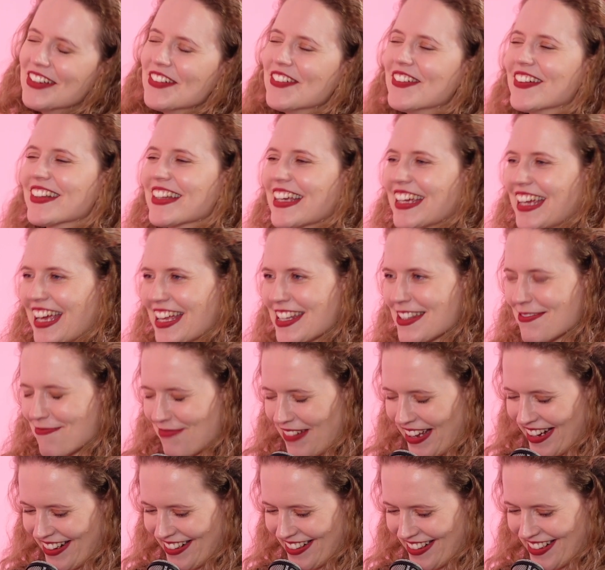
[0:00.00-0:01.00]
well, it gets
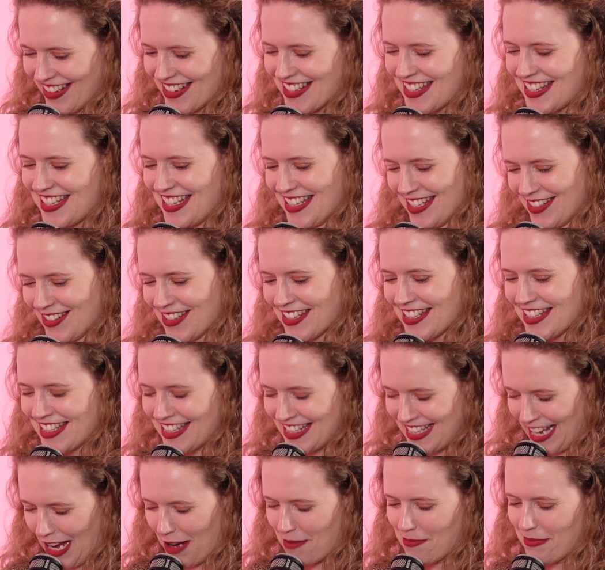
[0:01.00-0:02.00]
better because this
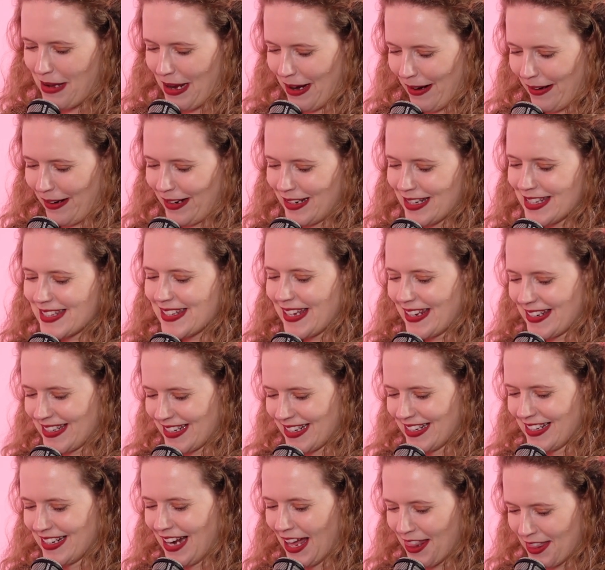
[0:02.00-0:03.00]
same parent sent
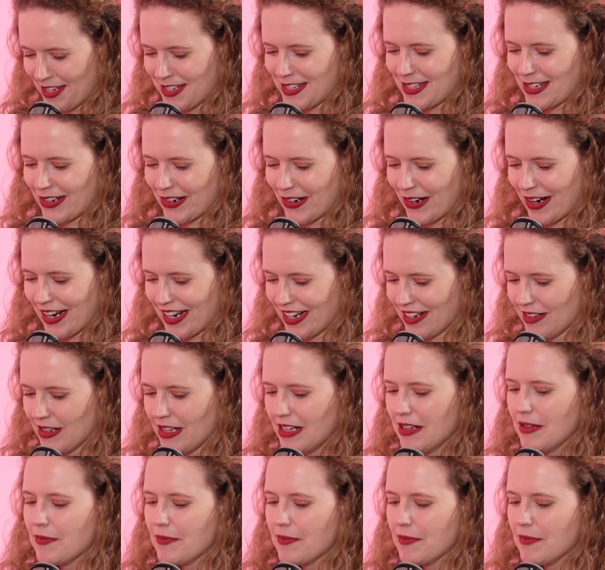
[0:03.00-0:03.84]
in another story.